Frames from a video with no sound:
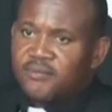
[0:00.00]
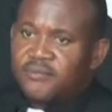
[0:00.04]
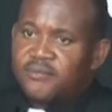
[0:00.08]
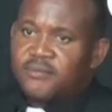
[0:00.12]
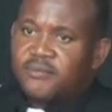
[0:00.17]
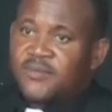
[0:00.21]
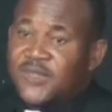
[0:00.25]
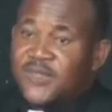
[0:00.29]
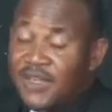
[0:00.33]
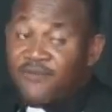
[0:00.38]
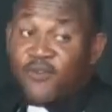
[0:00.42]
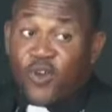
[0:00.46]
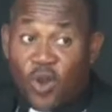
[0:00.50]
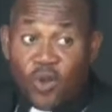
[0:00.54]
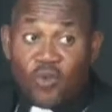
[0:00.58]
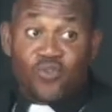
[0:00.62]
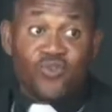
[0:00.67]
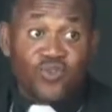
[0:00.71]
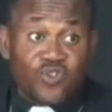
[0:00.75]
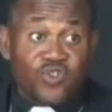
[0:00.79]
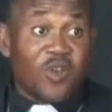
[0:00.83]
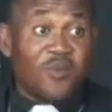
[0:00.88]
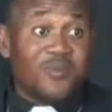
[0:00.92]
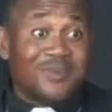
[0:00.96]
They've gone through
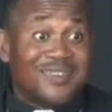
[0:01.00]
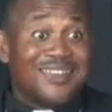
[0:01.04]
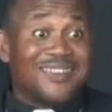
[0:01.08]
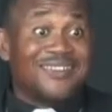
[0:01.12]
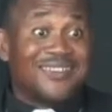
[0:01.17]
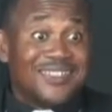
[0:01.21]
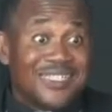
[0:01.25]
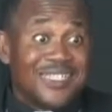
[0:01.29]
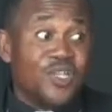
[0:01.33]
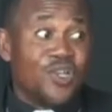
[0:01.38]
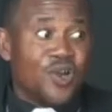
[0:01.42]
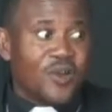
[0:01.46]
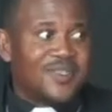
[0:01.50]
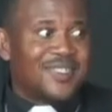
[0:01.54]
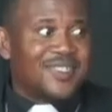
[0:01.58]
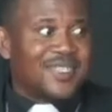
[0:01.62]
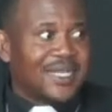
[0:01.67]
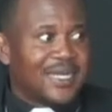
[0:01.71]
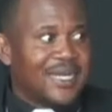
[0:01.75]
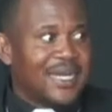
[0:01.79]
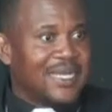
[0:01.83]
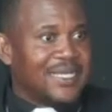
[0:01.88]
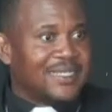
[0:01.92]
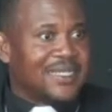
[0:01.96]
some t- serious
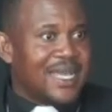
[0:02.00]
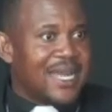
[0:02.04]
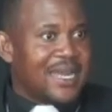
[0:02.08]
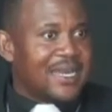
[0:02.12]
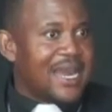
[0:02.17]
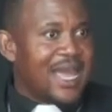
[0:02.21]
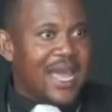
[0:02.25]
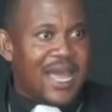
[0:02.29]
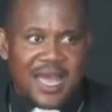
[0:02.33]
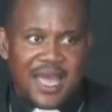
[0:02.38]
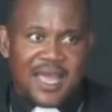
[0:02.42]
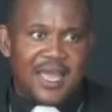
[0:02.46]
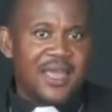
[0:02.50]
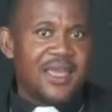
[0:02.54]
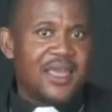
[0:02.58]
sickness that, ah,